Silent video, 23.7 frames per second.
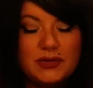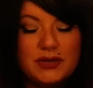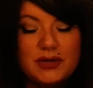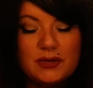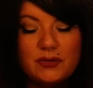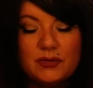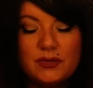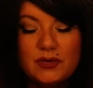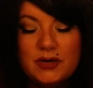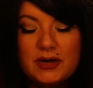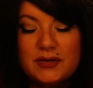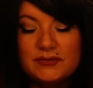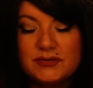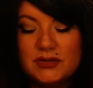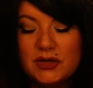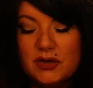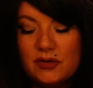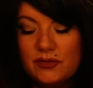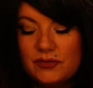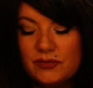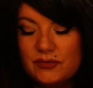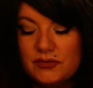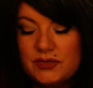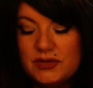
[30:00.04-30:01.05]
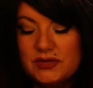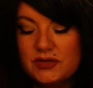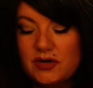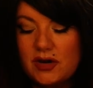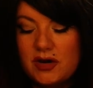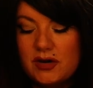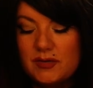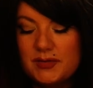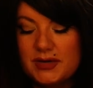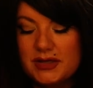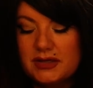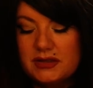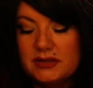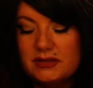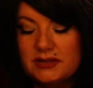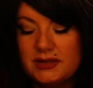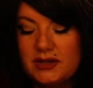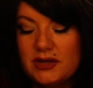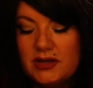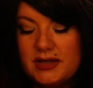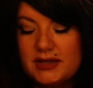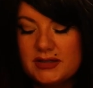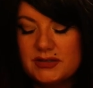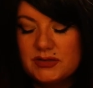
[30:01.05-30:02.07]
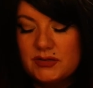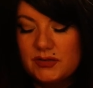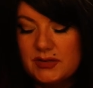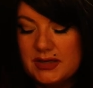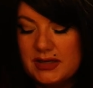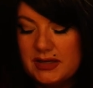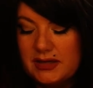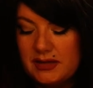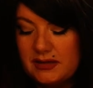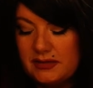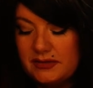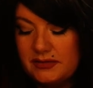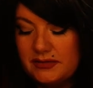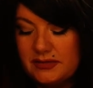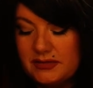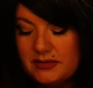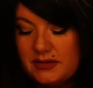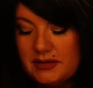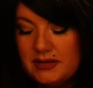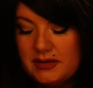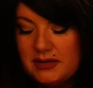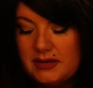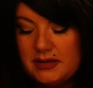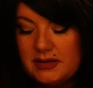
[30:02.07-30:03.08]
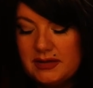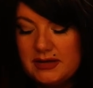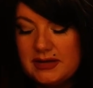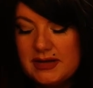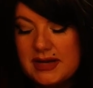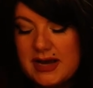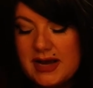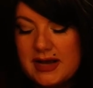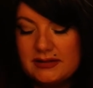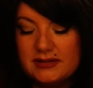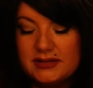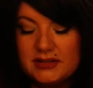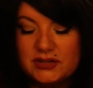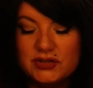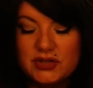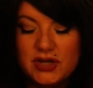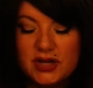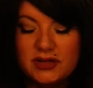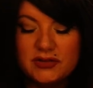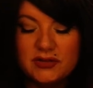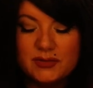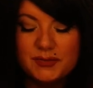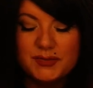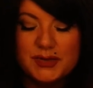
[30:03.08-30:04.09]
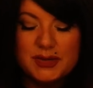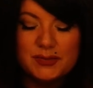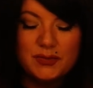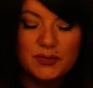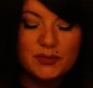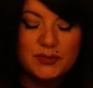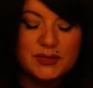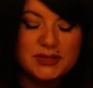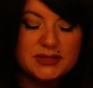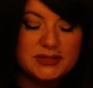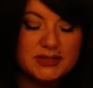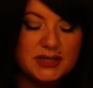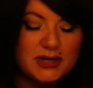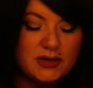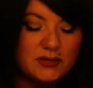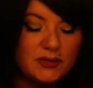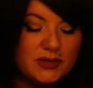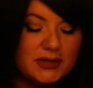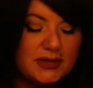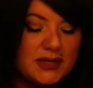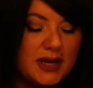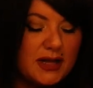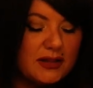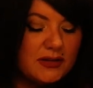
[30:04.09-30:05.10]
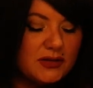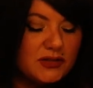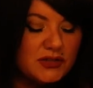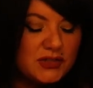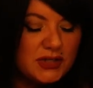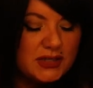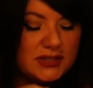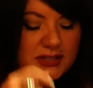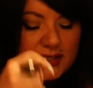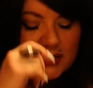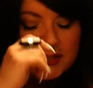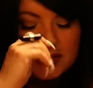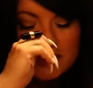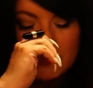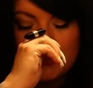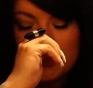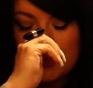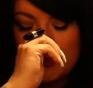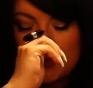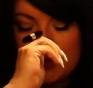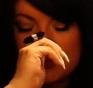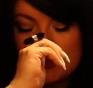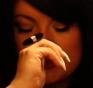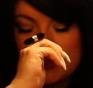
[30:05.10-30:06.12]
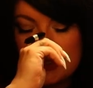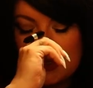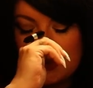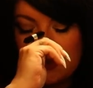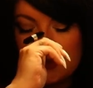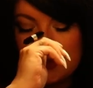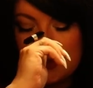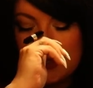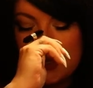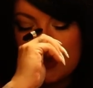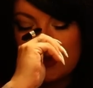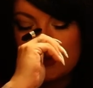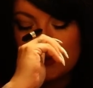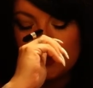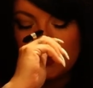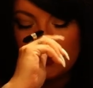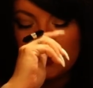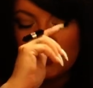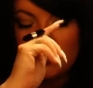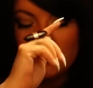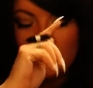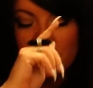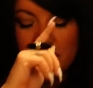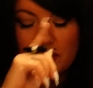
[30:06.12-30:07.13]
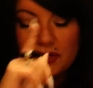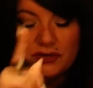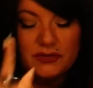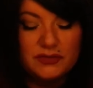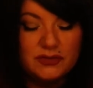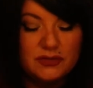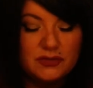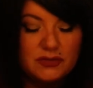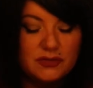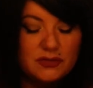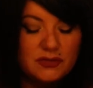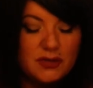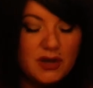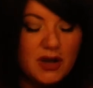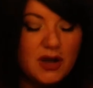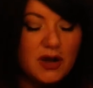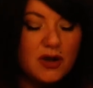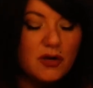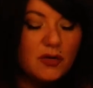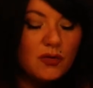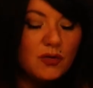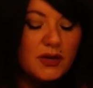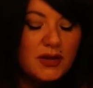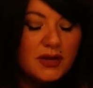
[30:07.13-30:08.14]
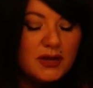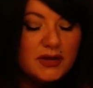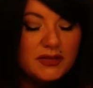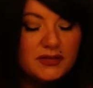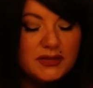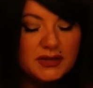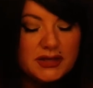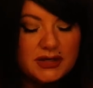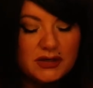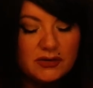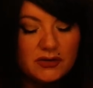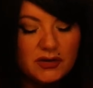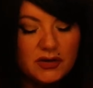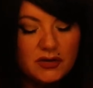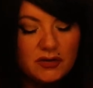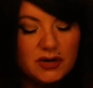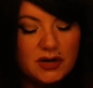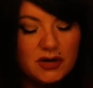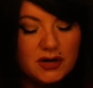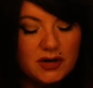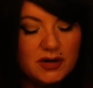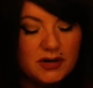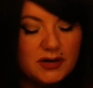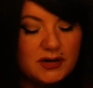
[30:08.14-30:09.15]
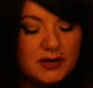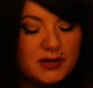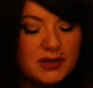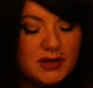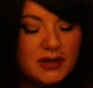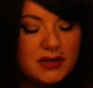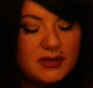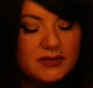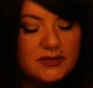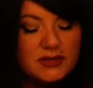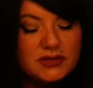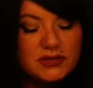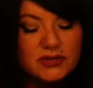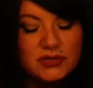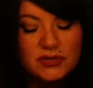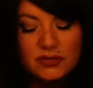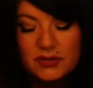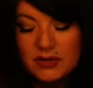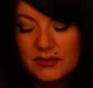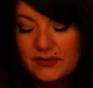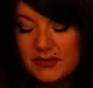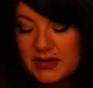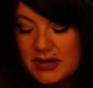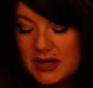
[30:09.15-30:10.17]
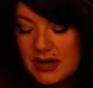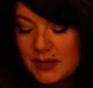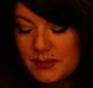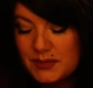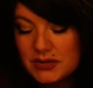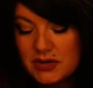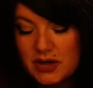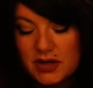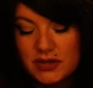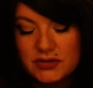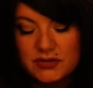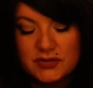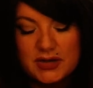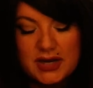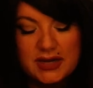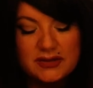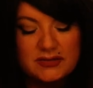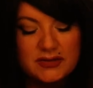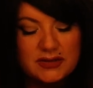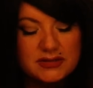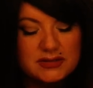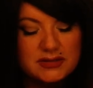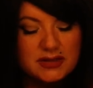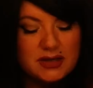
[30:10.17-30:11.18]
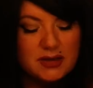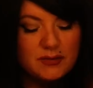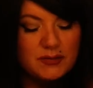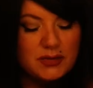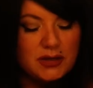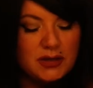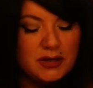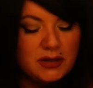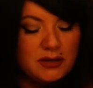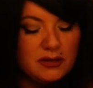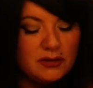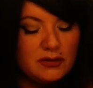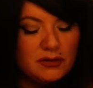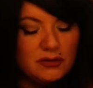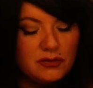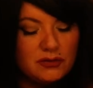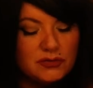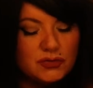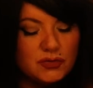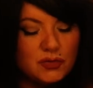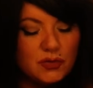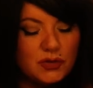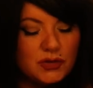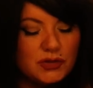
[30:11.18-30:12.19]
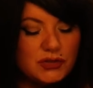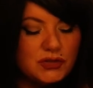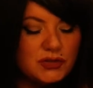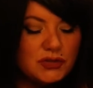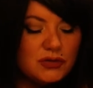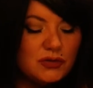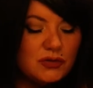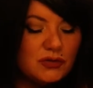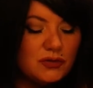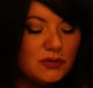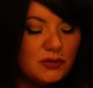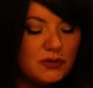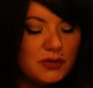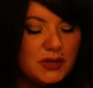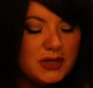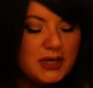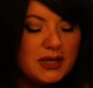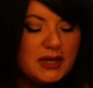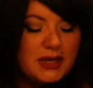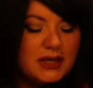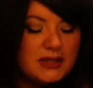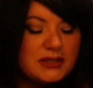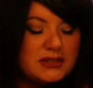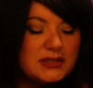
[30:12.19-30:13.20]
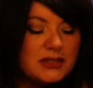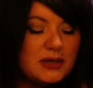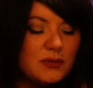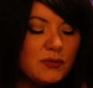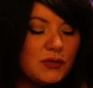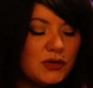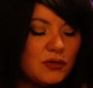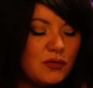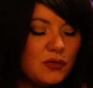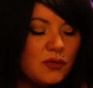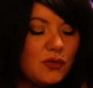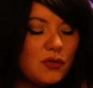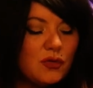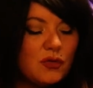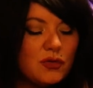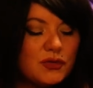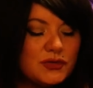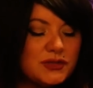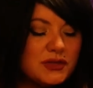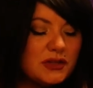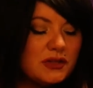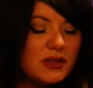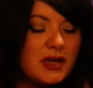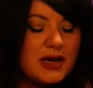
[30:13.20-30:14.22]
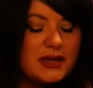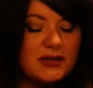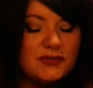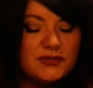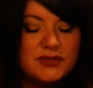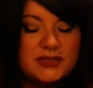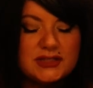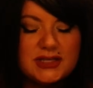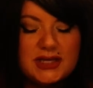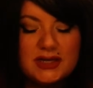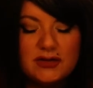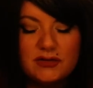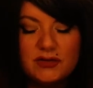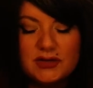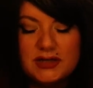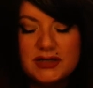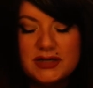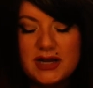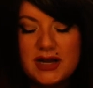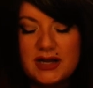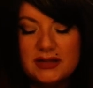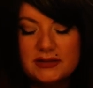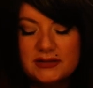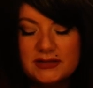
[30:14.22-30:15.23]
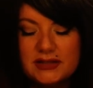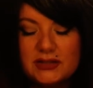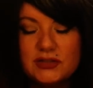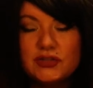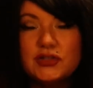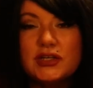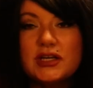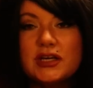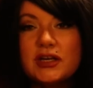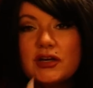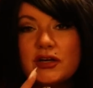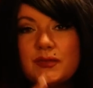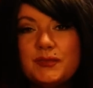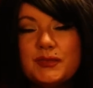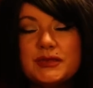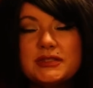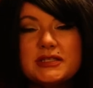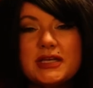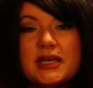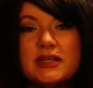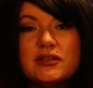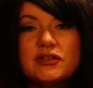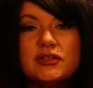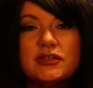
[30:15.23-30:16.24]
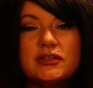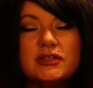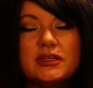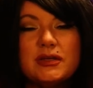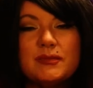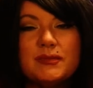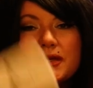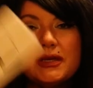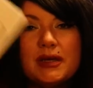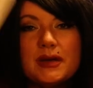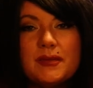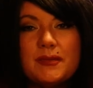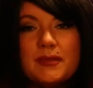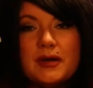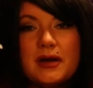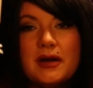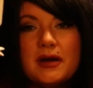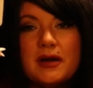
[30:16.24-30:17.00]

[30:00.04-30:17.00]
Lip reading: that we won't have to go through these karmic clearings with. Knowledge. Other people with sacred knowledge. I said something about sacred knowledge earlier in, oh, the Hero card. This Two of Cups contract that's coming towards you, it's someone who holds a lot of sacred knowledge. It could potentially be a